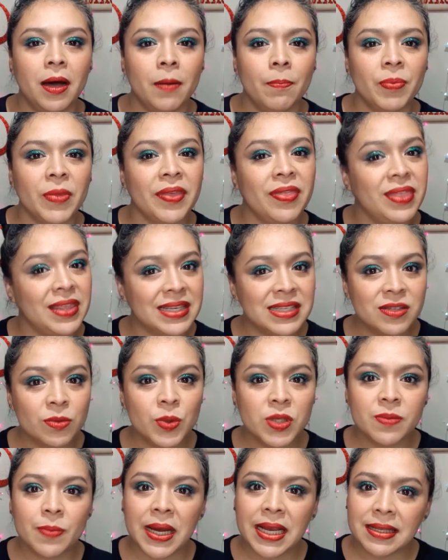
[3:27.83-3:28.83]
this
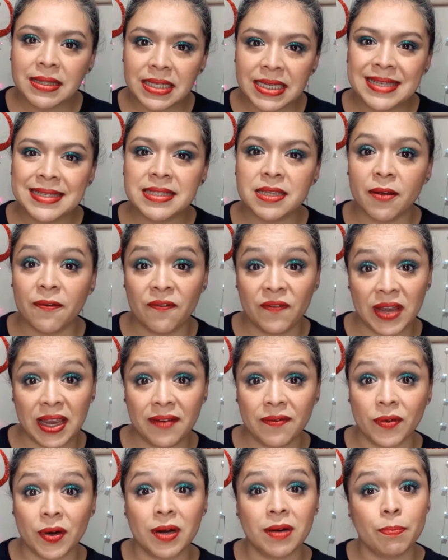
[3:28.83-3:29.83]
was my least
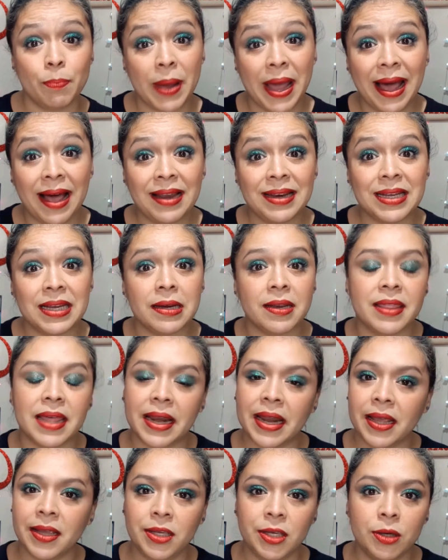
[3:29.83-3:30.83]
favorite palette that
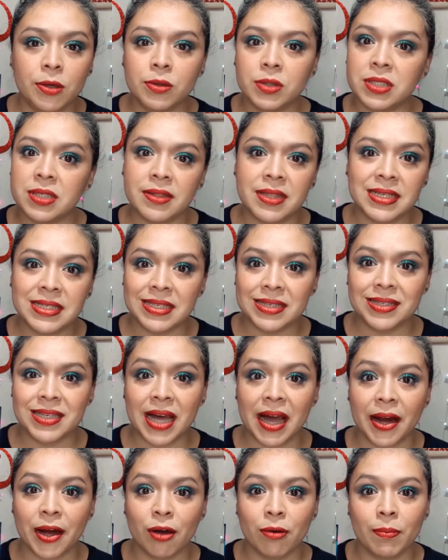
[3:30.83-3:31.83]
I used this
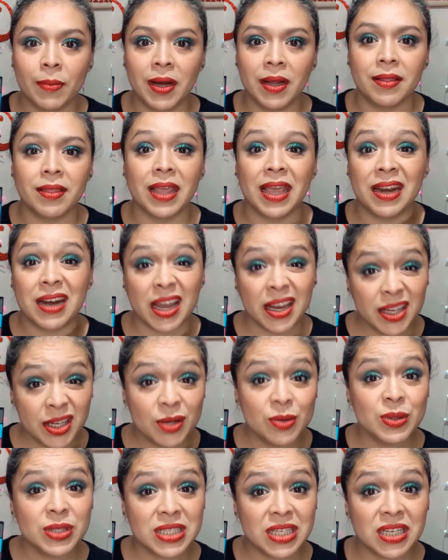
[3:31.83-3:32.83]
entire month, and I
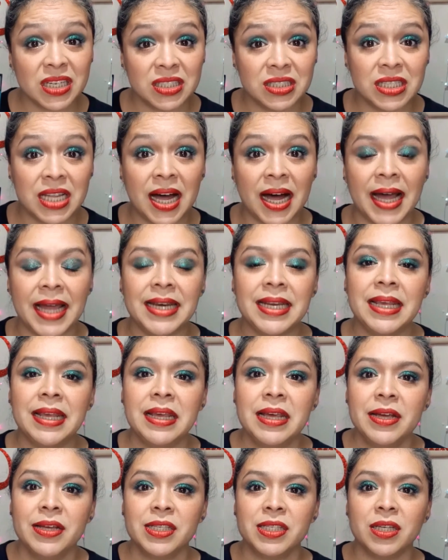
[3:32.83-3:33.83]
used it a lot.
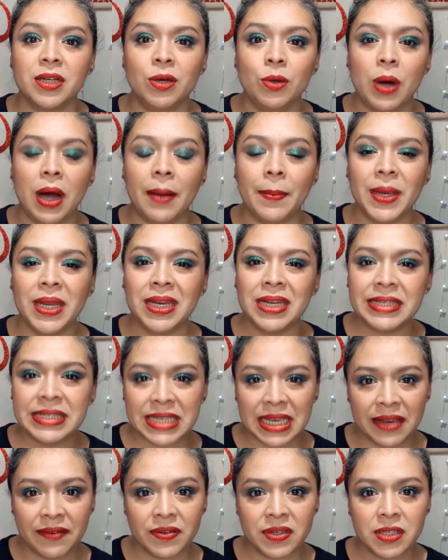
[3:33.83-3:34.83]
So, I mean, it's
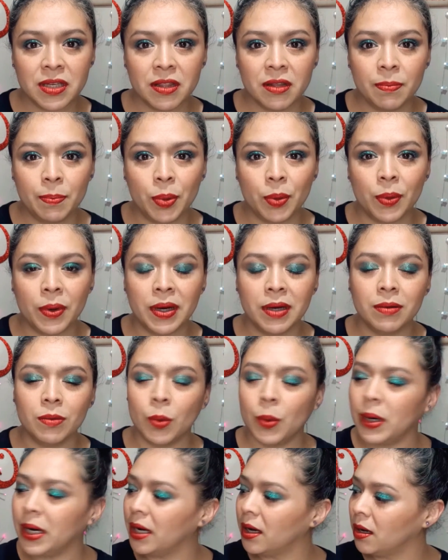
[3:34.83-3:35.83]
even to the point
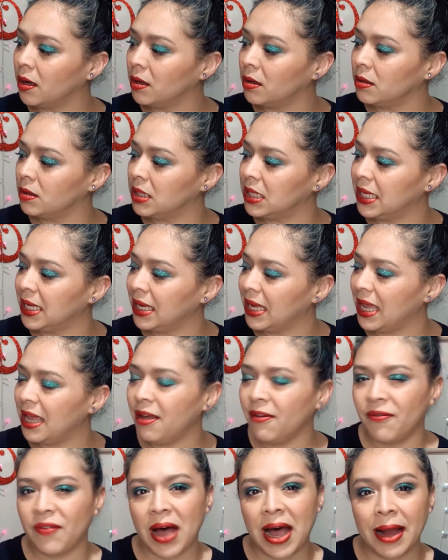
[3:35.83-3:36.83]
where, like,
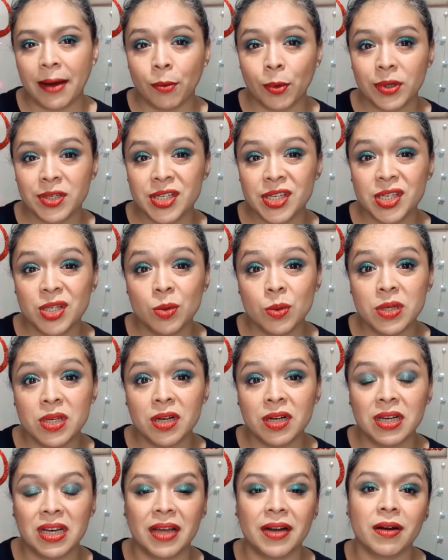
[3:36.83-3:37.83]
if I were to do a
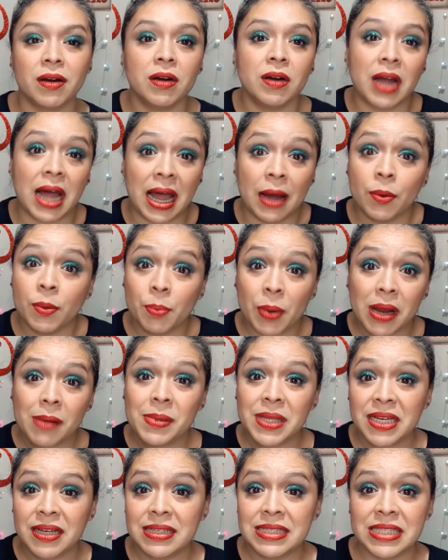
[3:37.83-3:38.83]
declutter, I would
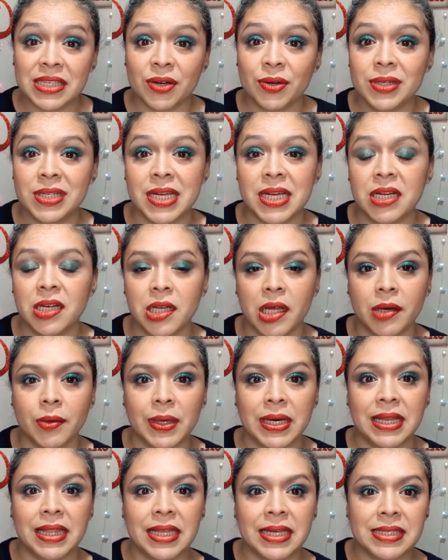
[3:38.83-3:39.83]
probably consider
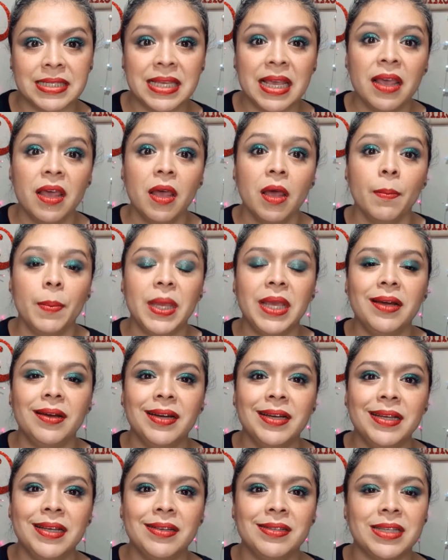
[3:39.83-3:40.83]
decluttering this
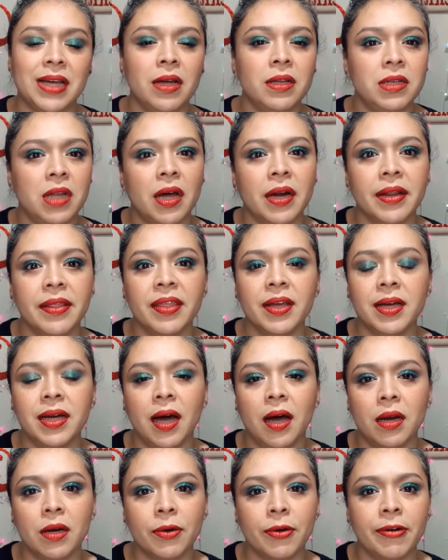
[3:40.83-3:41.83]
because a lot of the
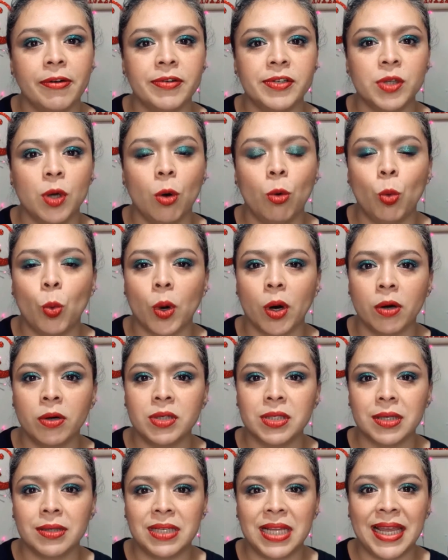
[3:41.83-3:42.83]
colors weren't,
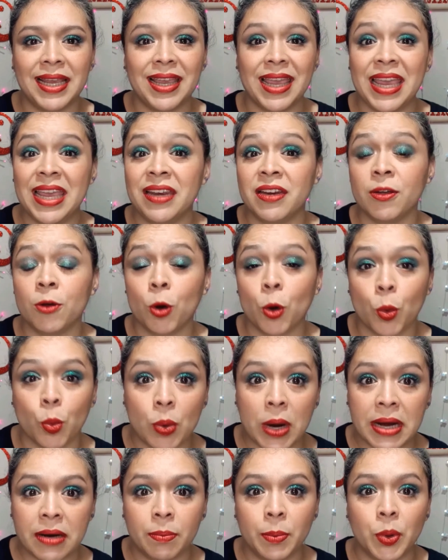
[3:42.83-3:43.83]
like,
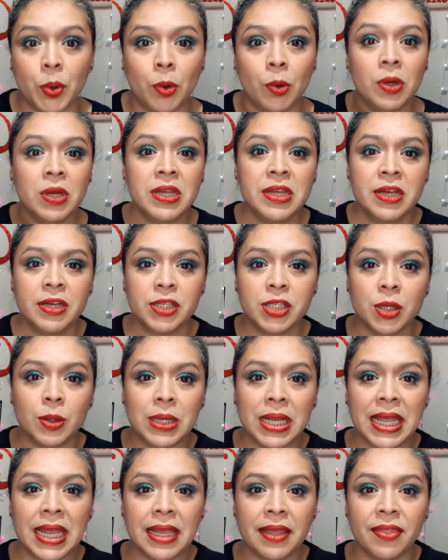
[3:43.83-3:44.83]
incredible. So,
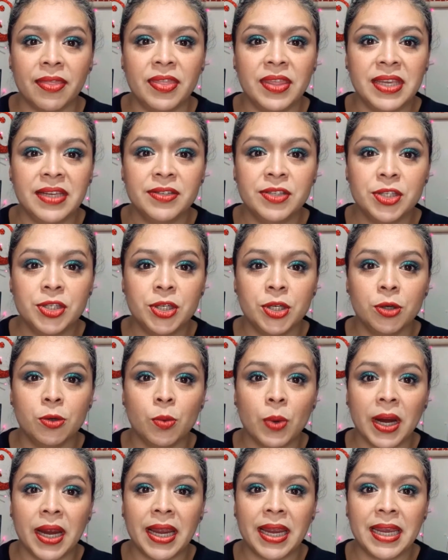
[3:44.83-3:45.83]
like, these two
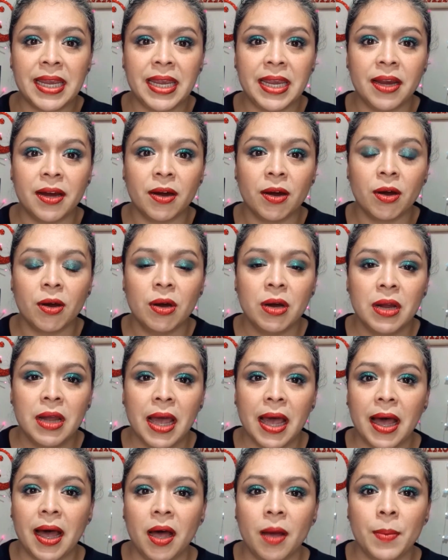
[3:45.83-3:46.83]
right here,
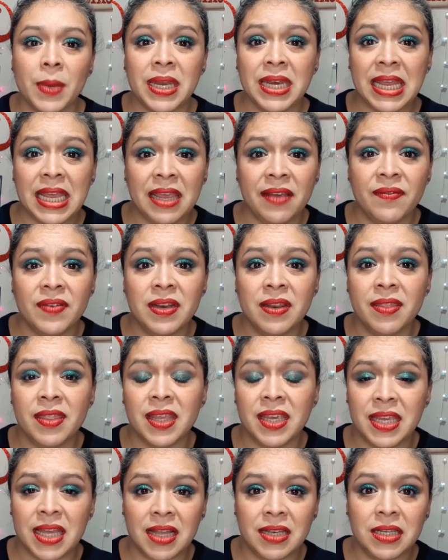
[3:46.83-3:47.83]
and even the
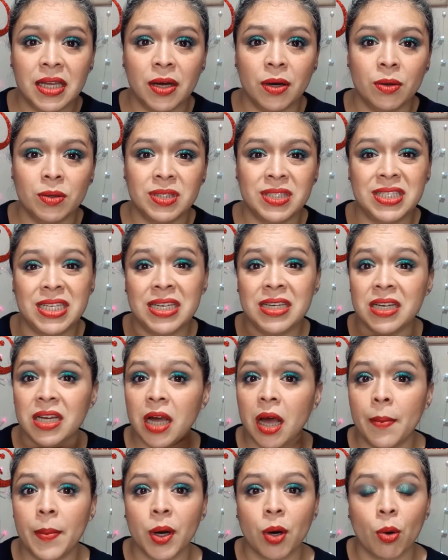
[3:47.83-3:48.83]
yellows didn't
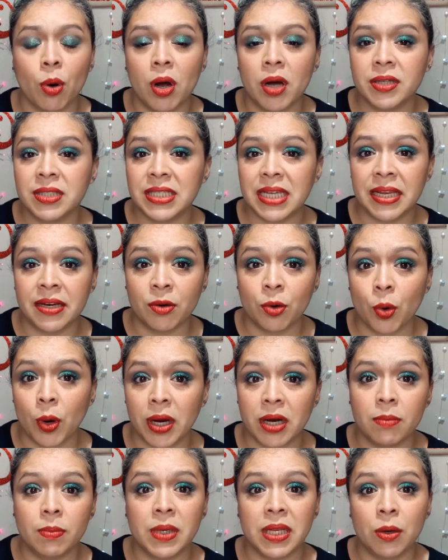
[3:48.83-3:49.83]
come across
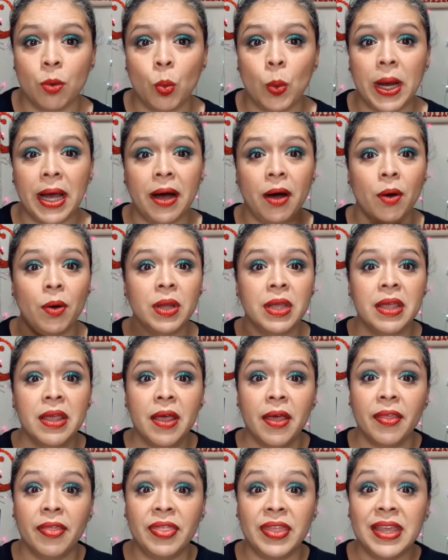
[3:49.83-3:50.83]
incredibly well.
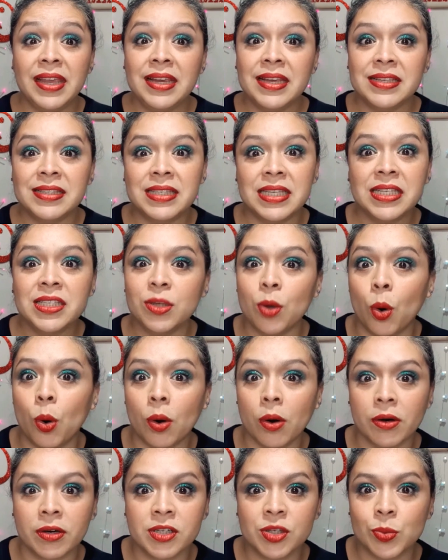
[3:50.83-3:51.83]
This
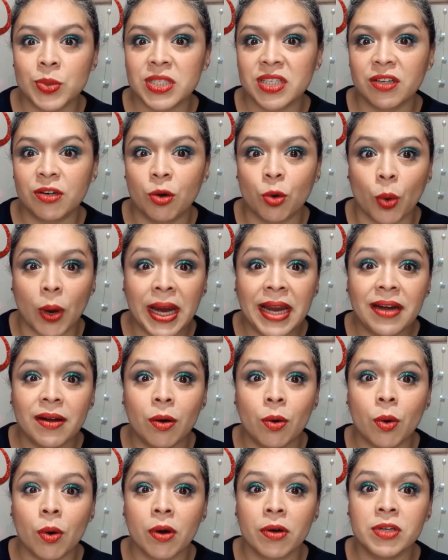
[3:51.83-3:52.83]
orange was a great
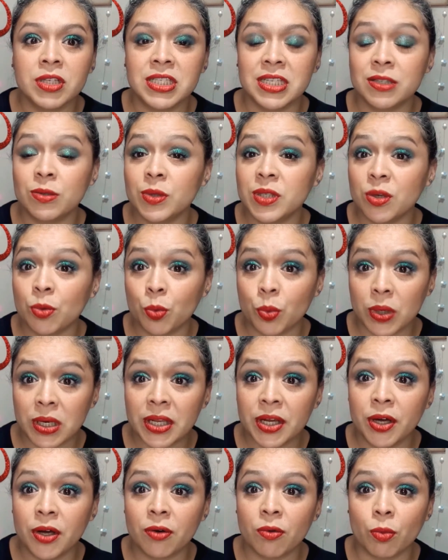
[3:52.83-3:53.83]
orange. This was a really
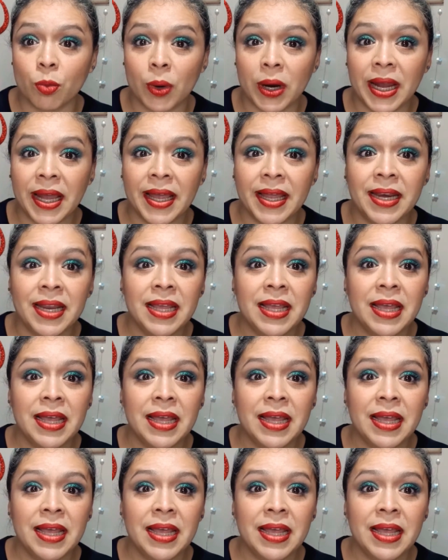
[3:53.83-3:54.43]
good red.